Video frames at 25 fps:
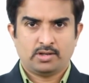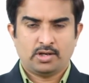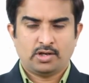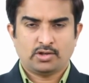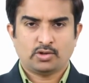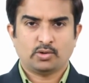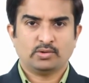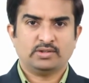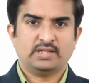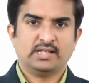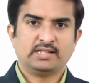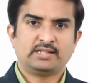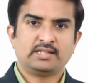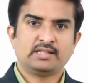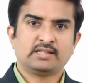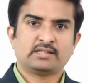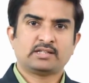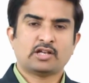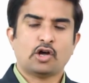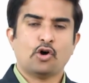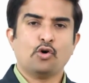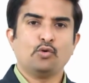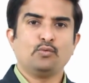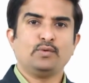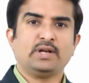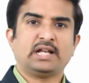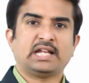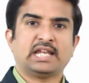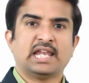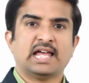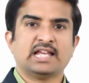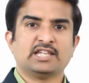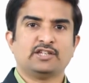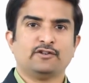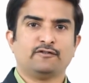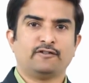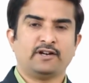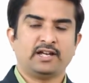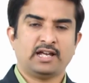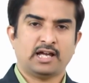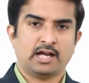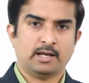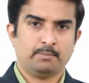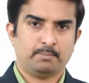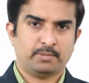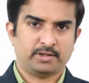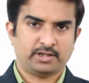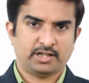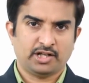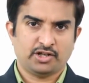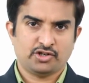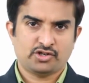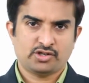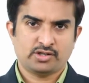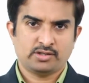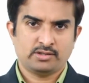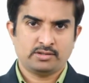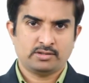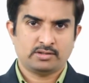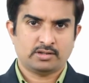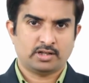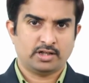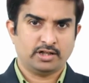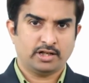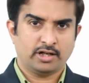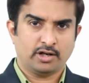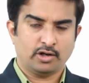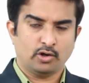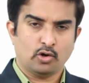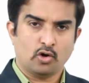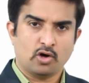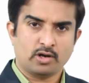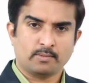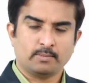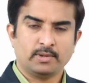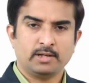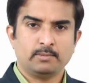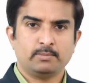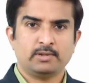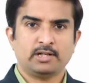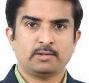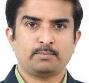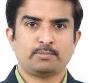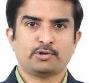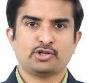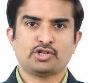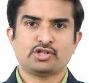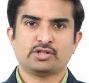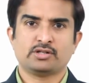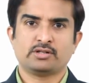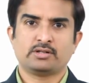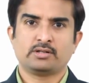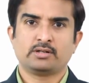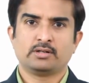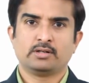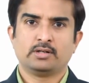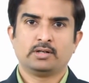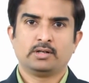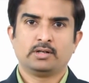So this is how we classify hypertension under normal blood pressure,